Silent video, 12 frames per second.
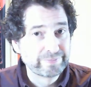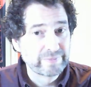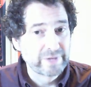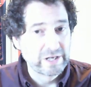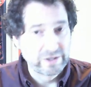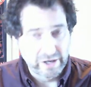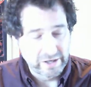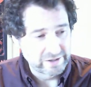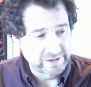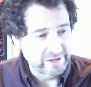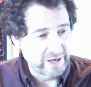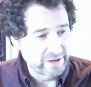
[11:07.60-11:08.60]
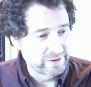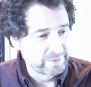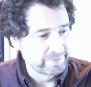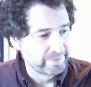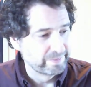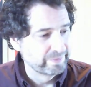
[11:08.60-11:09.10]
He nodded at Seth.
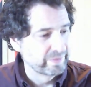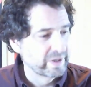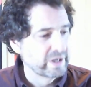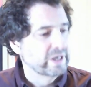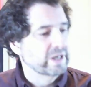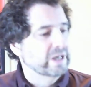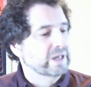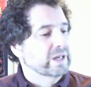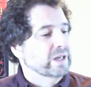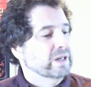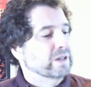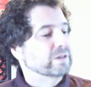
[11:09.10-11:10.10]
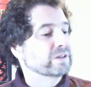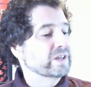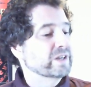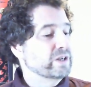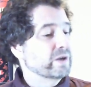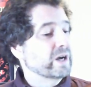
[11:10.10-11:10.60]
Looks
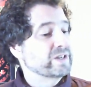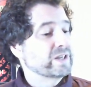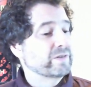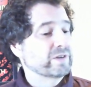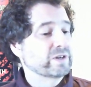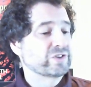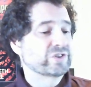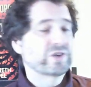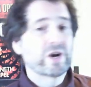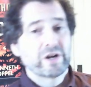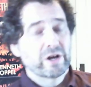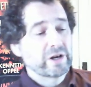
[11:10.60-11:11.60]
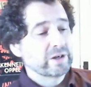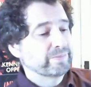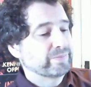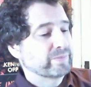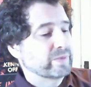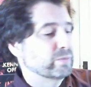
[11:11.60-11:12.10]
like you guys have a good start on it,
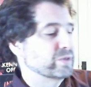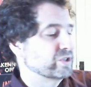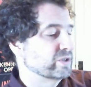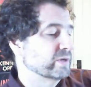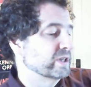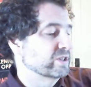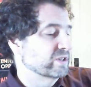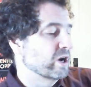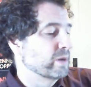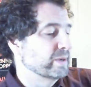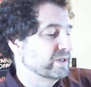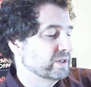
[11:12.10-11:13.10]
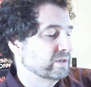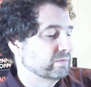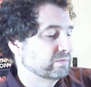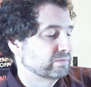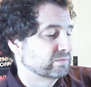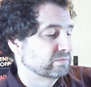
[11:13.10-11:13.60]
Mr. Riggs commented.
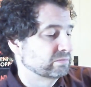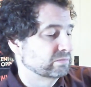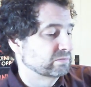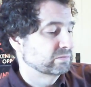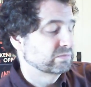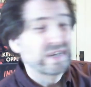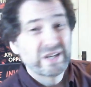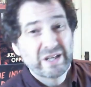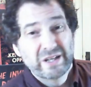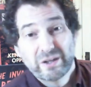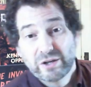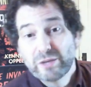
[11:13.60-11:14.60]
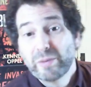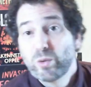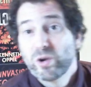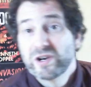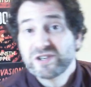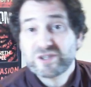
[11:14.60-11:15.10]
You know, you might
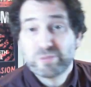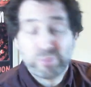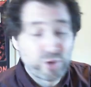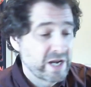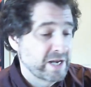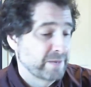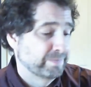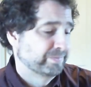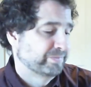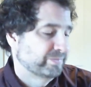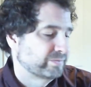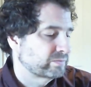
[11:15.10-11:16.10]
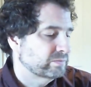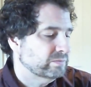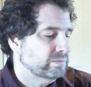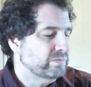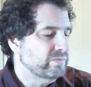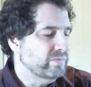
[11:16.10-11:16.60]
want to spray.
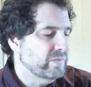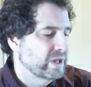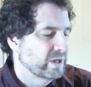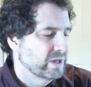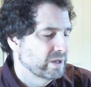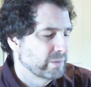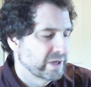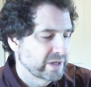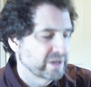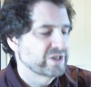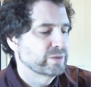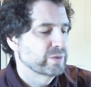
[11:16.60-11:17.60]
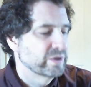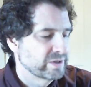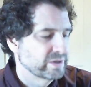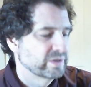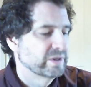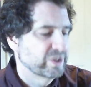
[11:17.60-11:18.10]
My
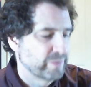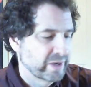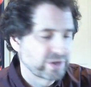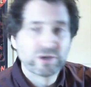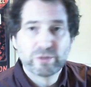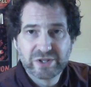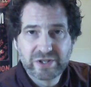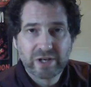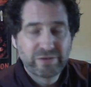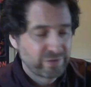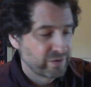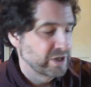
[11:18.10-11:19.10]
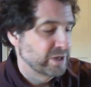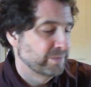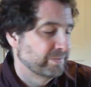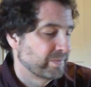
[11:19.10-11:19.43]
customers expect herbicide-free,